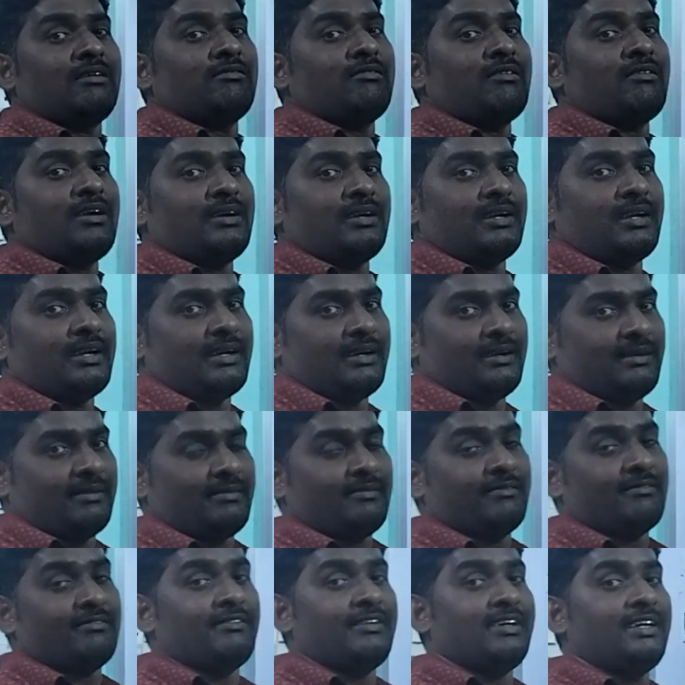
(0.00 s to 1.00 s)

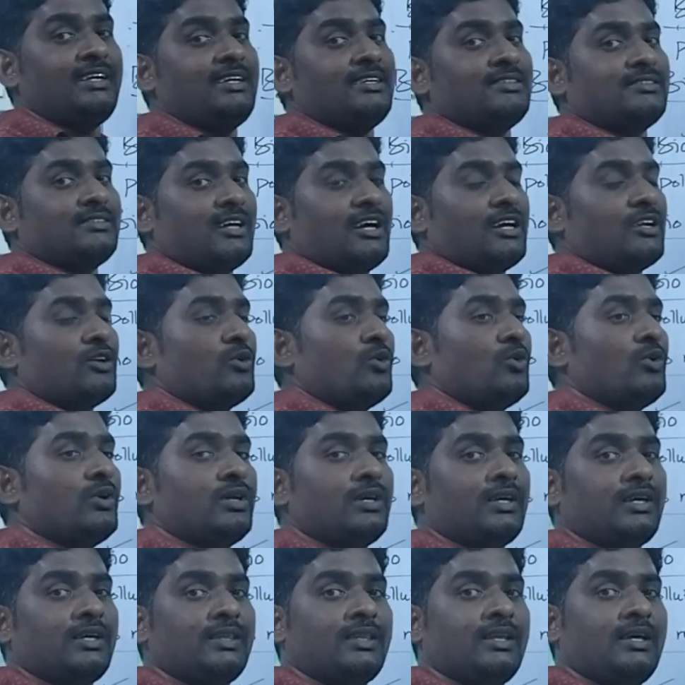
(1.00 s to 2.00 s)
Unwanted weeds are
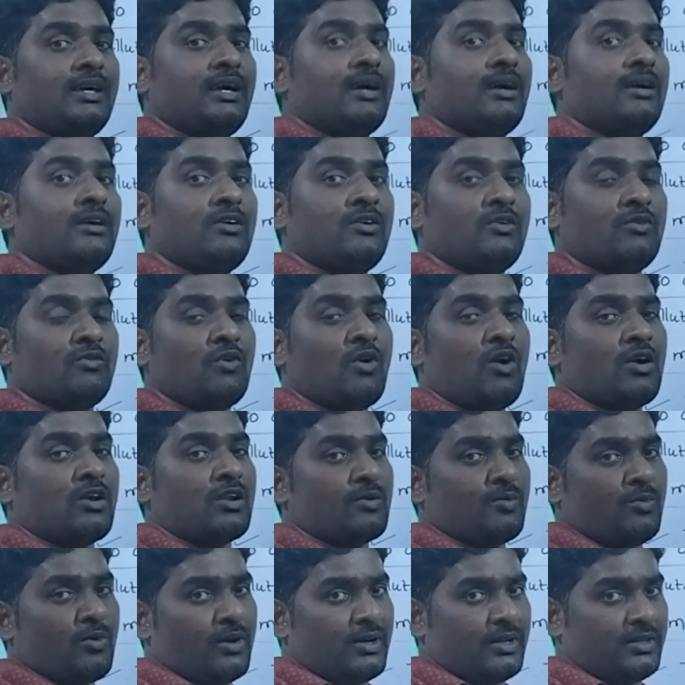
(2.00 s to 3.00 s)
growing in the
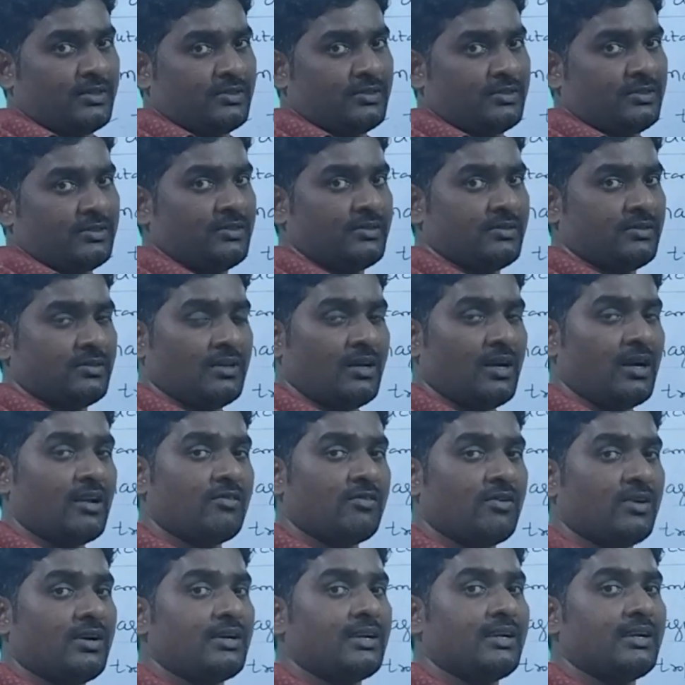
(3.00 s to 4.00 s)
water bodies.
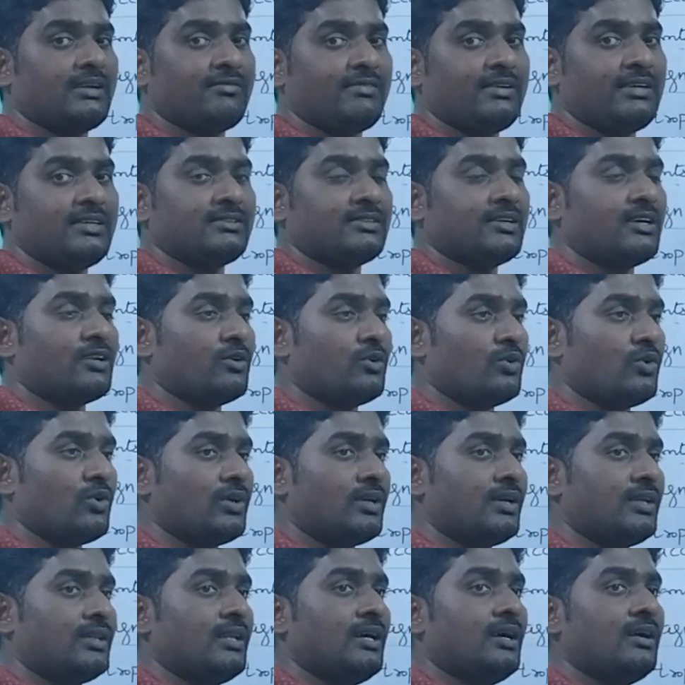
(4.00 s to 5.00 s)
Unwanted weeds are
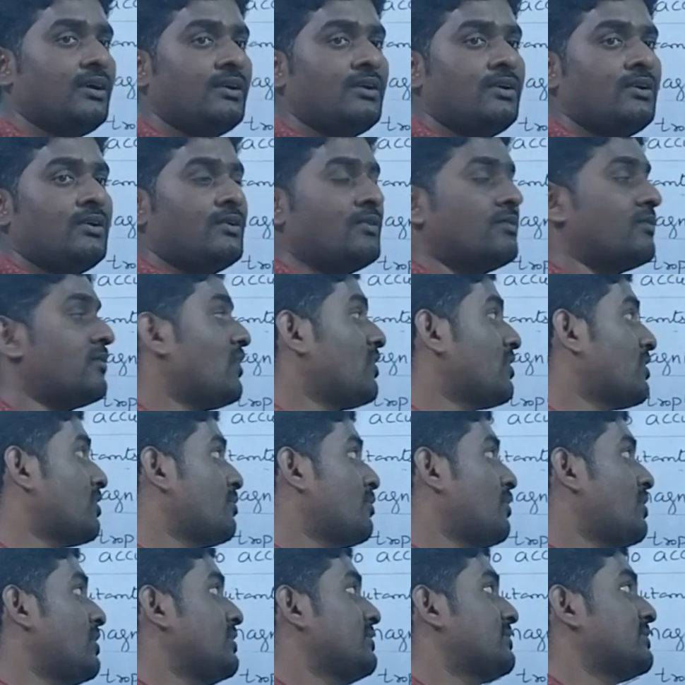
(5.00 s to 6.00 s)
growing in the
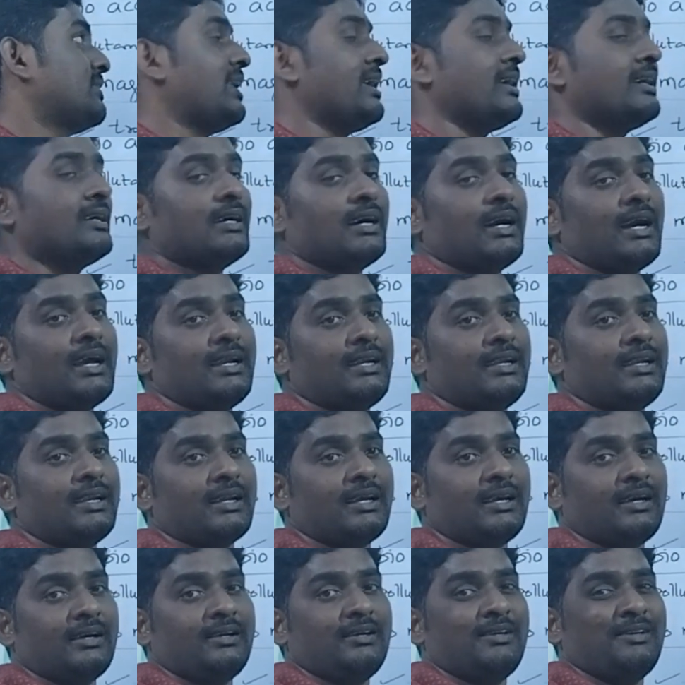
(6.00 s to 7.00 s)
water bodies like
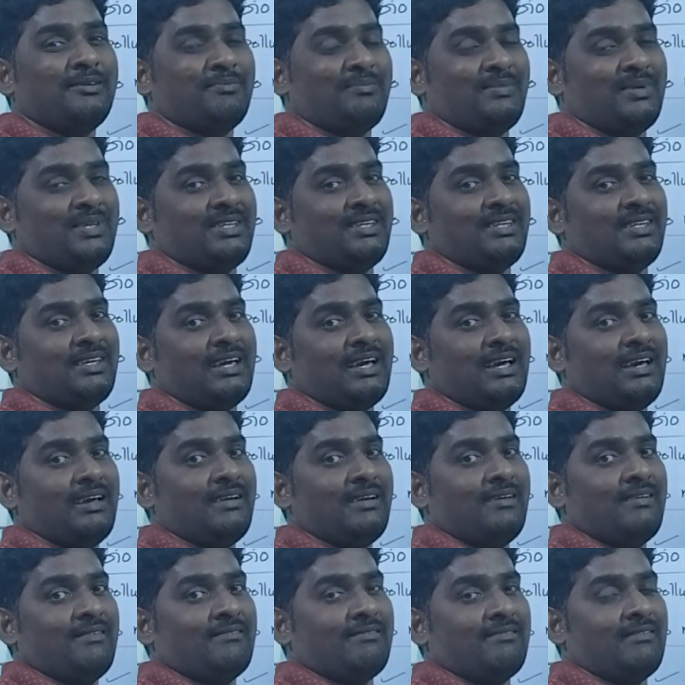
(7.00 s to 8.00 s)
Hydra,
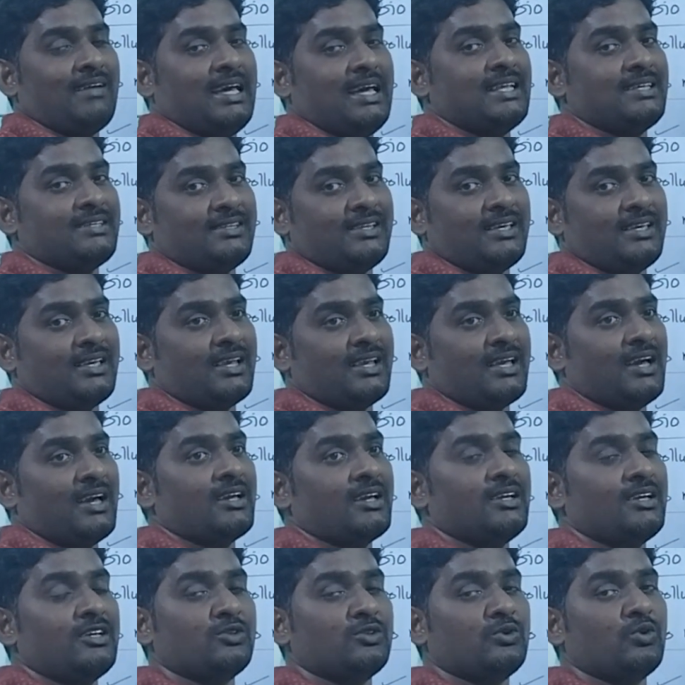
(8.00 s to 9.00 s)
Pistia,
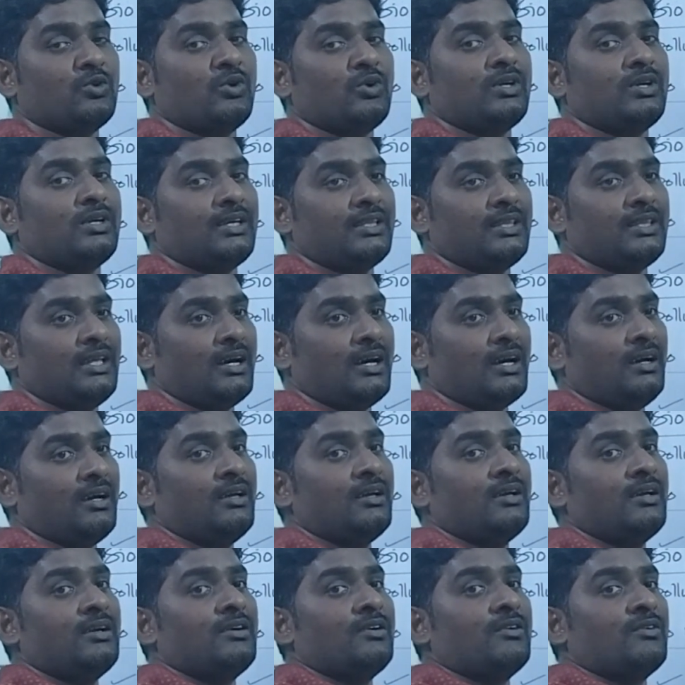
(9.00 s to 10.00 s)
Vallisneria is growing in the
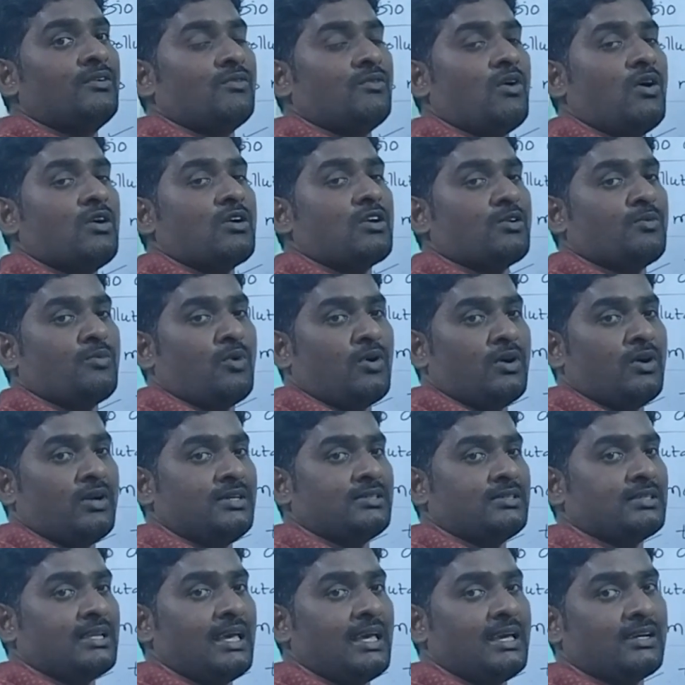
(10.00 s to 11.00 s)
water
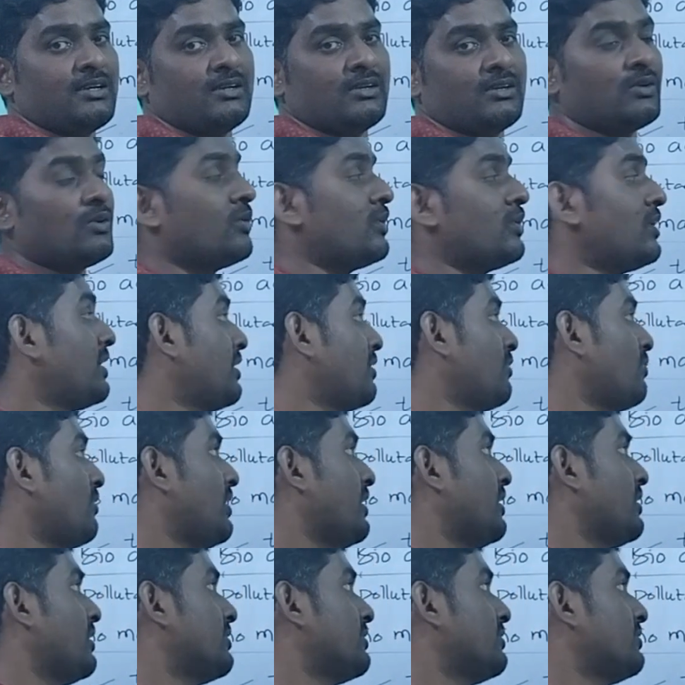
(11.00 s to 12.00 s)
bodies like
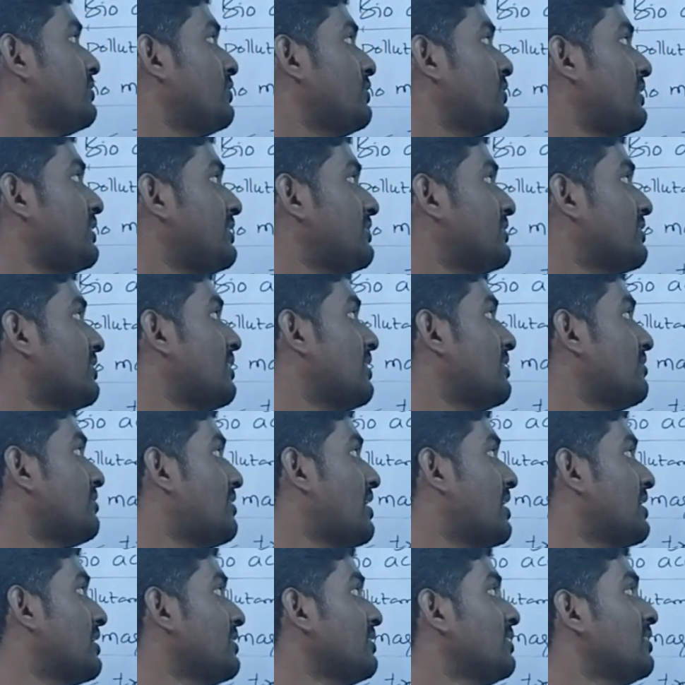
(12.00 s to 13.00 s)
Kolleru Lake. So that is
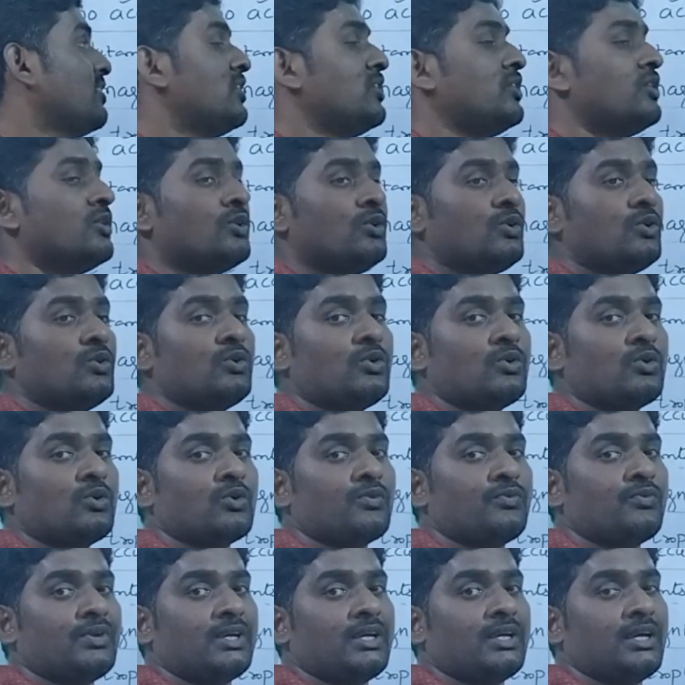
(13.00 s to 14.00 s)
called what?
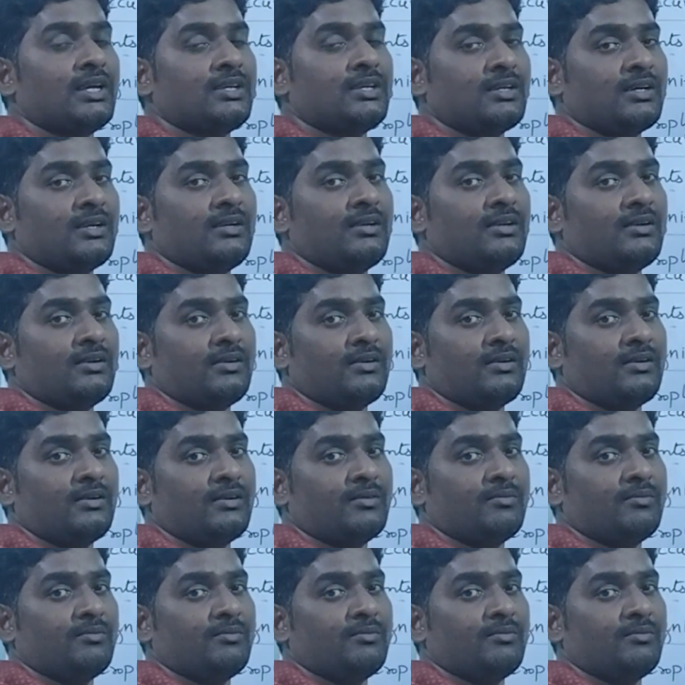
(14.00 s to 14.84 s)
Eutrophication.